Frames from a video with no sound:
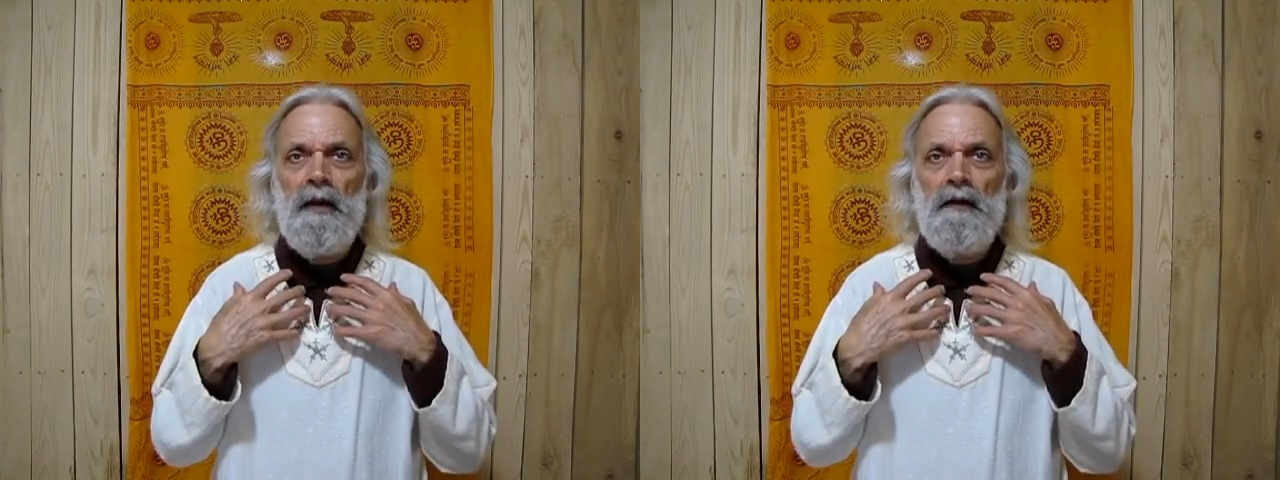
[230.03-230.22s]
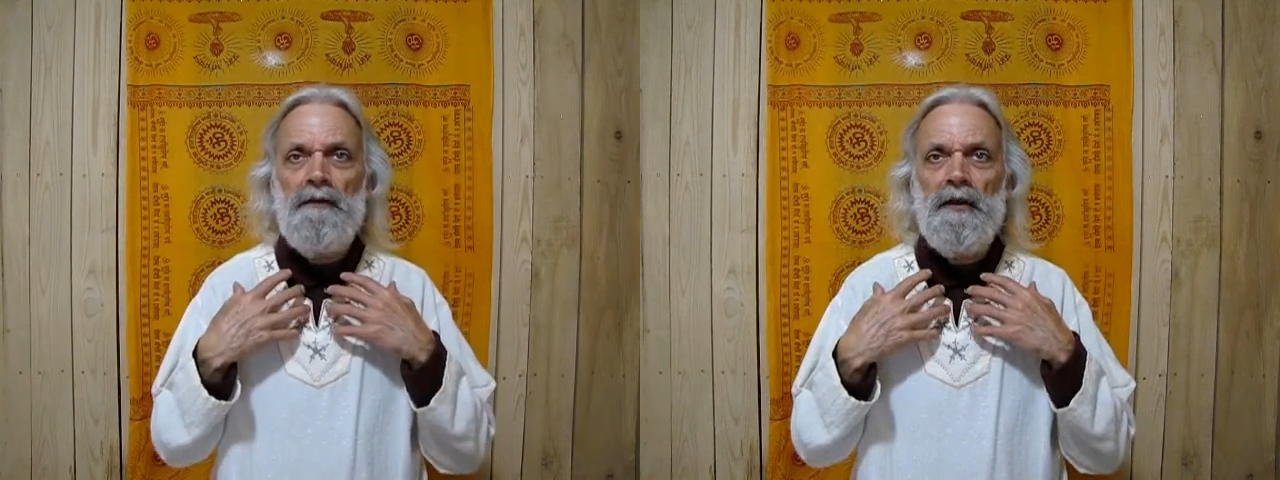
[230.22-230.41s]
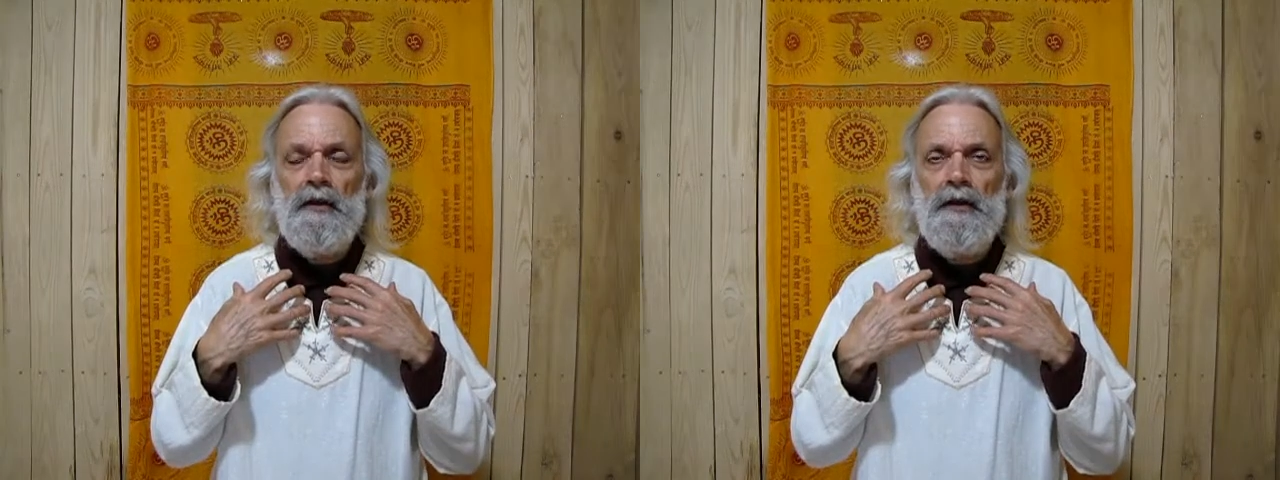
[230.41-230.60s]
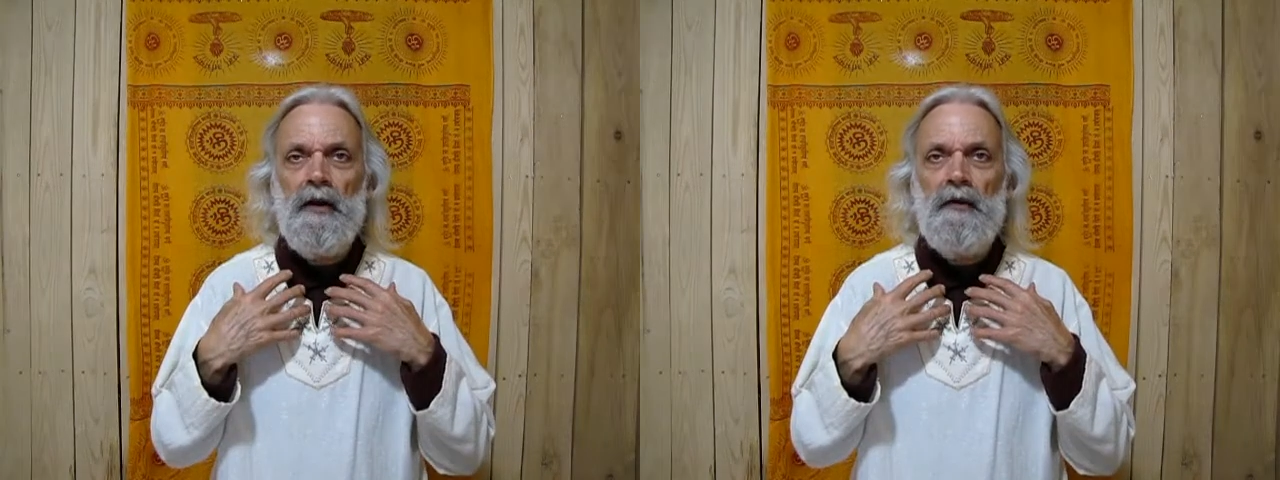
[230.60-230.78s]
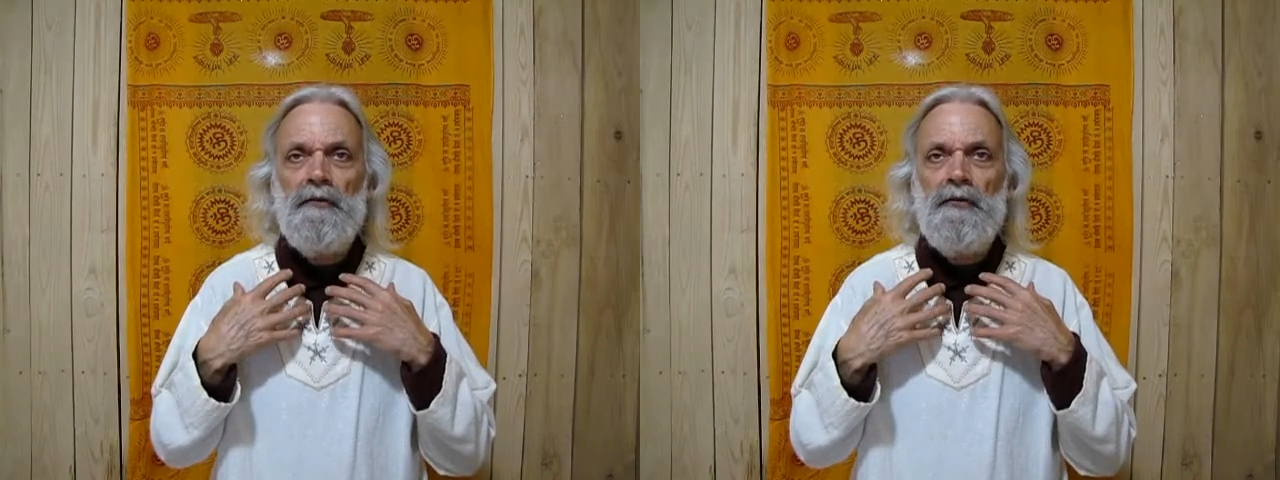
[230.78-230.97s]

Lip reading: a feeling of